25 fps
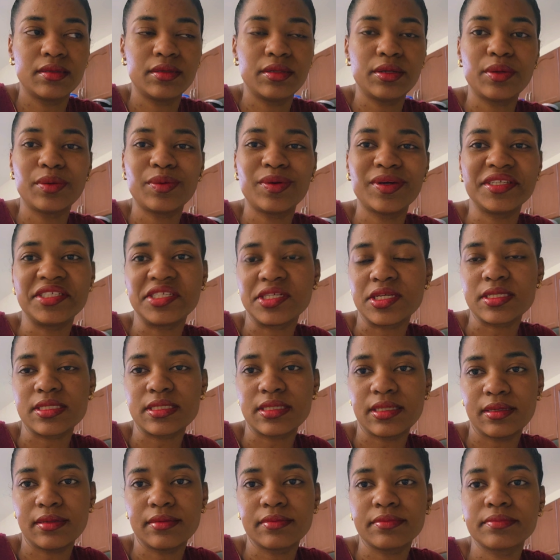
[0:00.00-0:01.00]
you know,
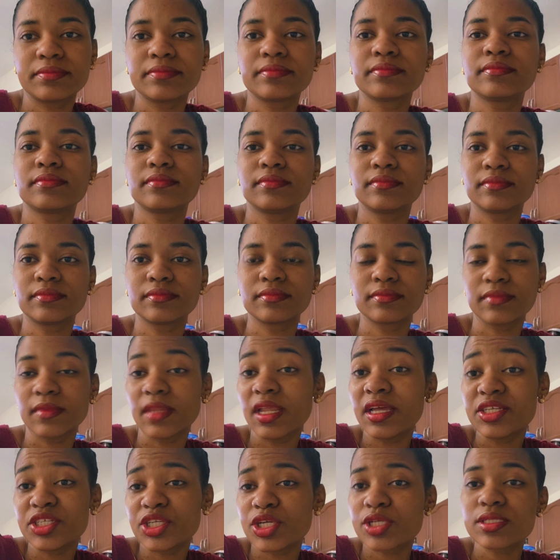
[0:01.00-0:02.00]
adjusting.
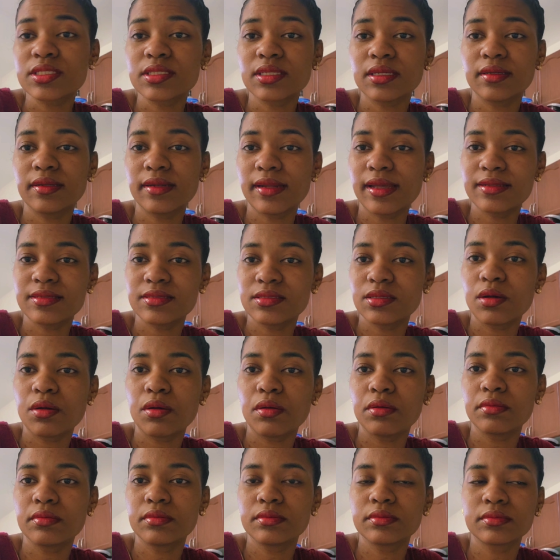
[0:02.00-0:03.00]
Adjusting, that's
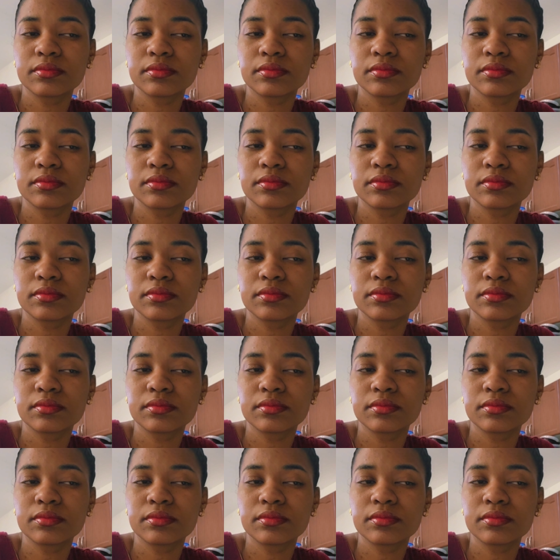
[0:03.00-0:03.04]
all.